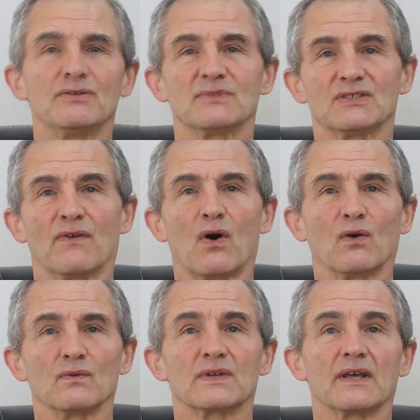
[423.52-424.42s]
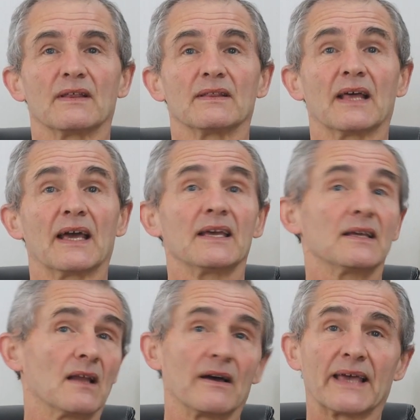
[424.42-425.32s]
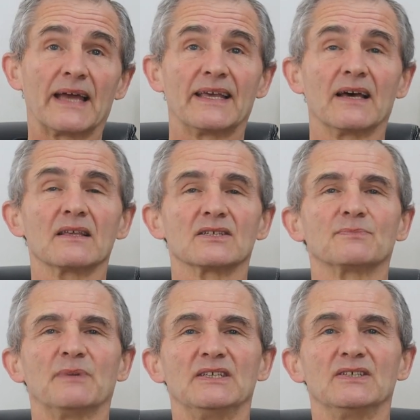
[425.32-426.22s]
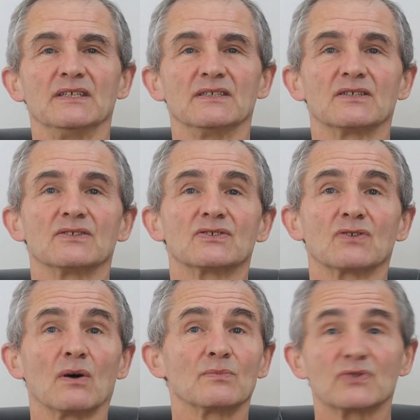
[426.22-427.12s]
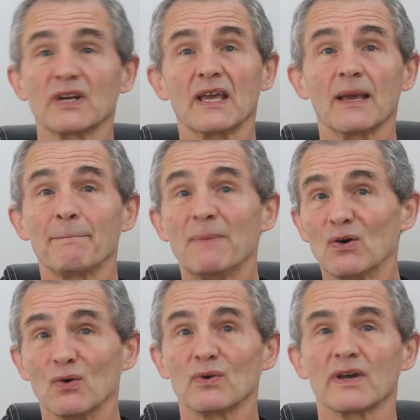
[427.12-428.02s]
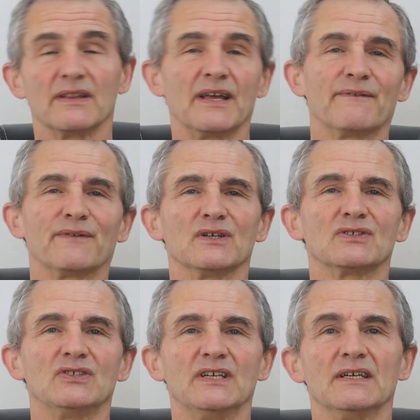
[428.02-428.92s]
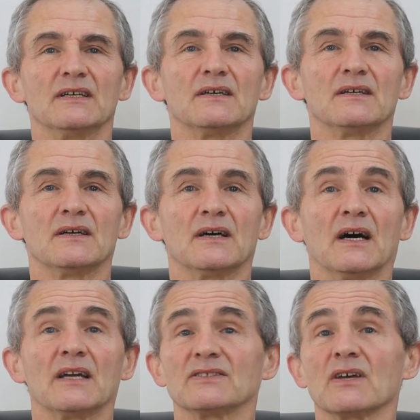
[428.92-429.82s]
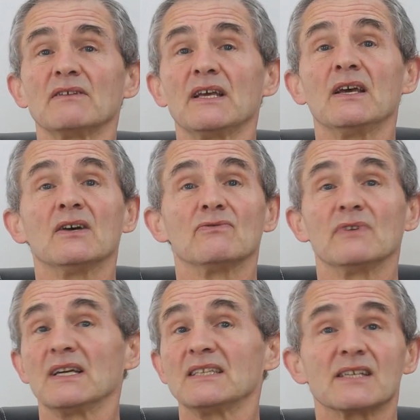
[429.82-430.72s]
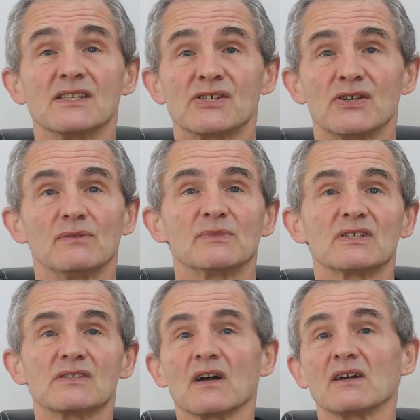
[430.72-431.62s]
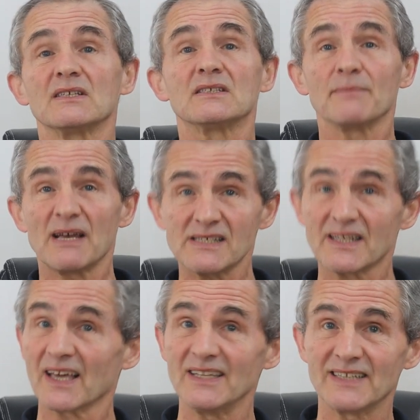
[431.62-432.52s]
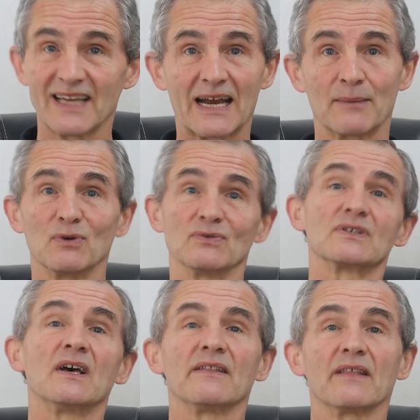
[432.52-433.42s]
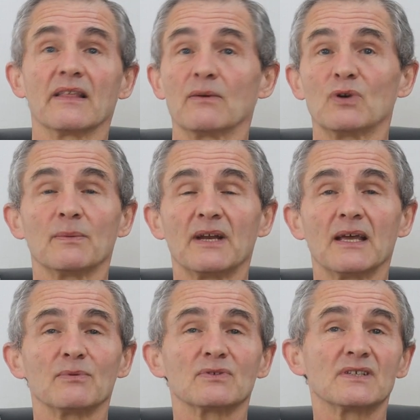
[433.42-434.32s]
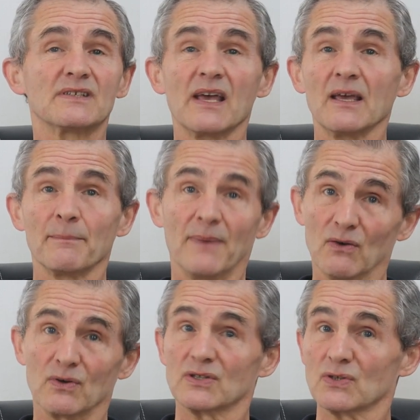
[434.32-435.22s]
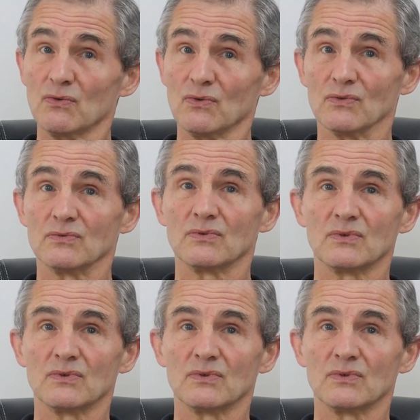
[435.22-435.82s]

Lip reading: humans evolved, they, like any other species, stopped drinking milk in their first year, and it's only really since humans started domesticating animals that they would have been able to take milk at all.